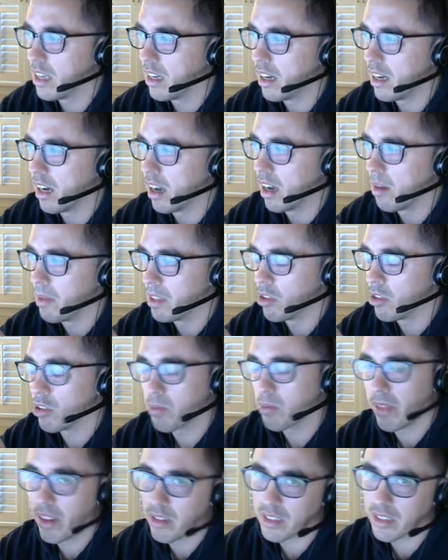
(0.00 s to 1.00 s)
And those
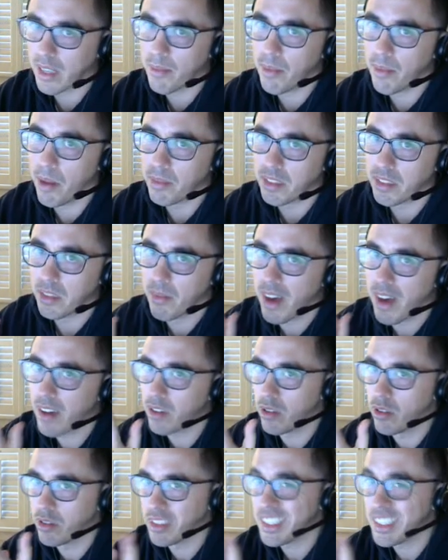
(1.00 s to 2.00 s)
players get bumps in the
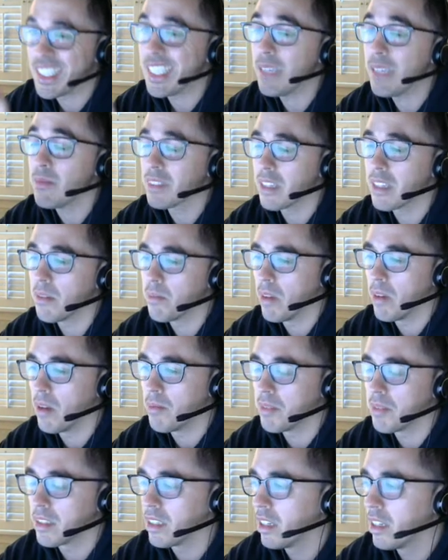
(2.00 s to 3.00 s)
model. Those teams get
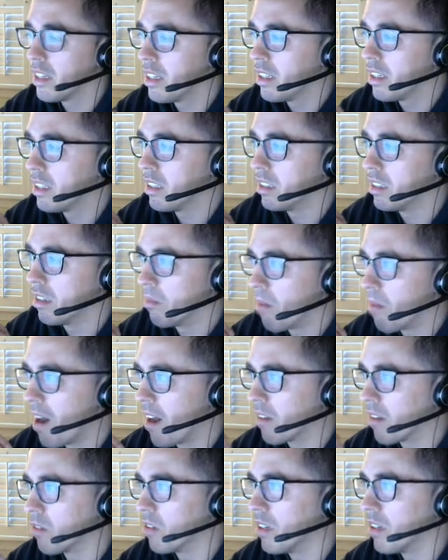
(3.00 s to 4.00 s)
bumps in the
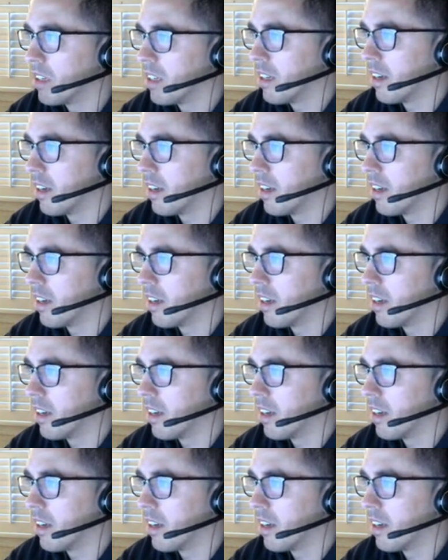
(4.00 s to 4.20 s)
model.